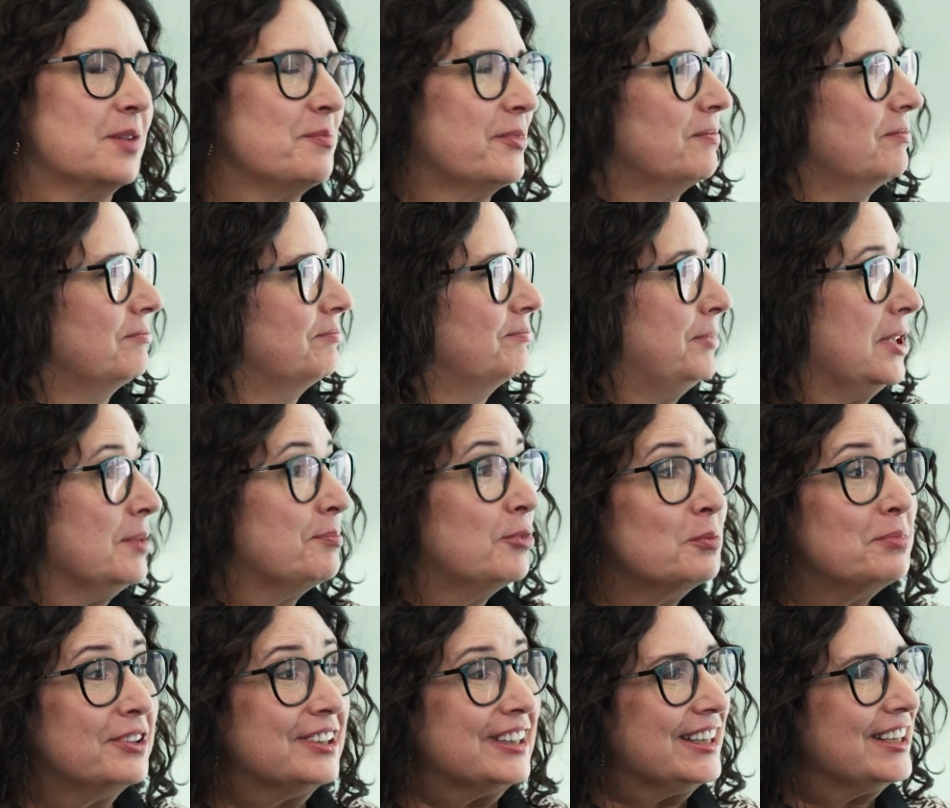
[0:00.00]
some
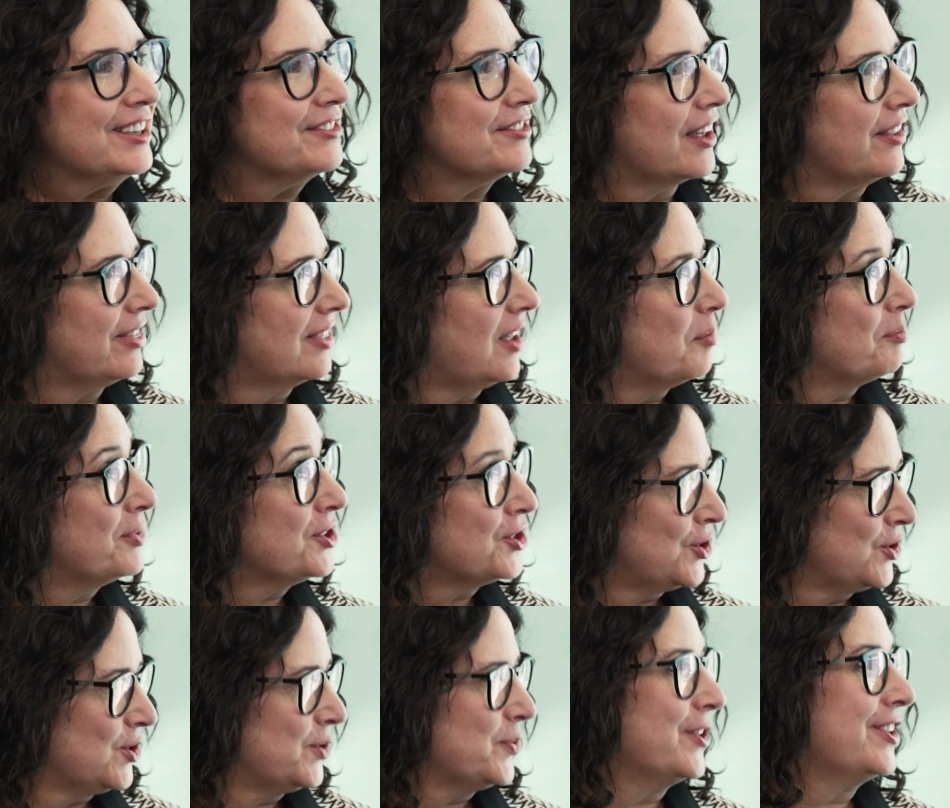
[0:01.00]
people believe that
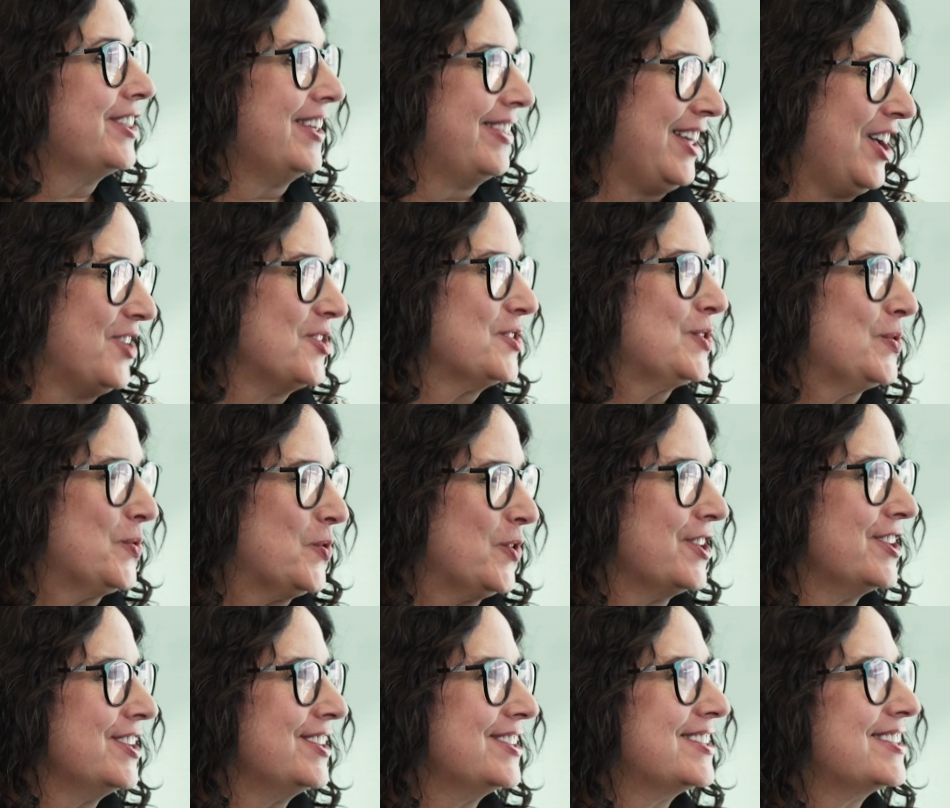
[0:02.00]
picture's worth 1,000
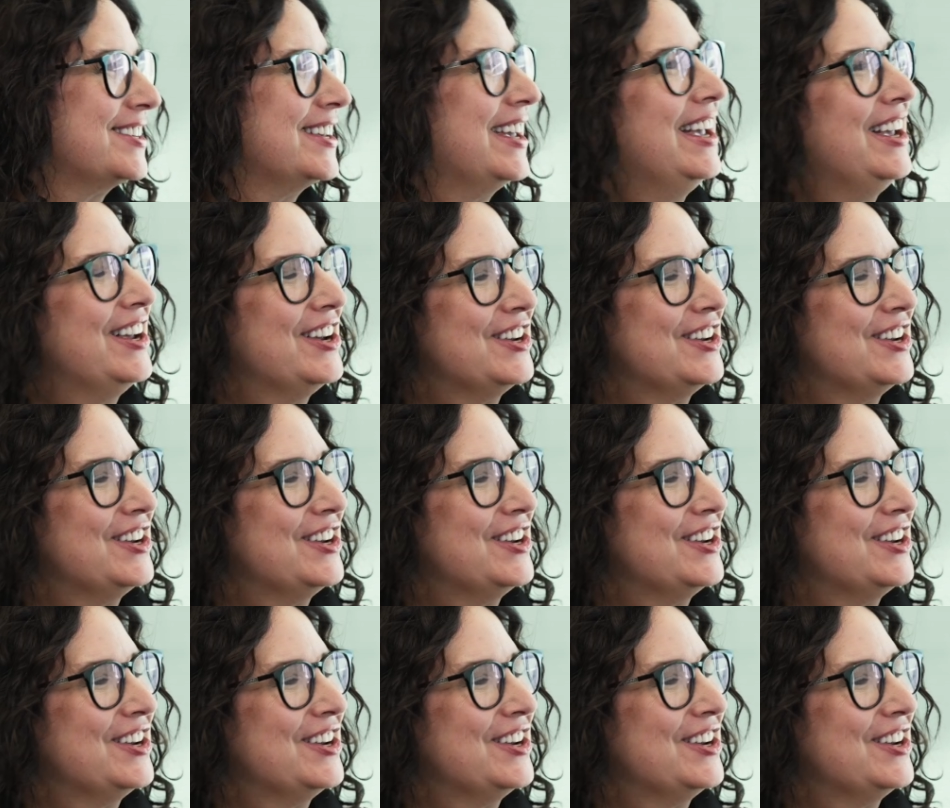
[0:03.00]
words.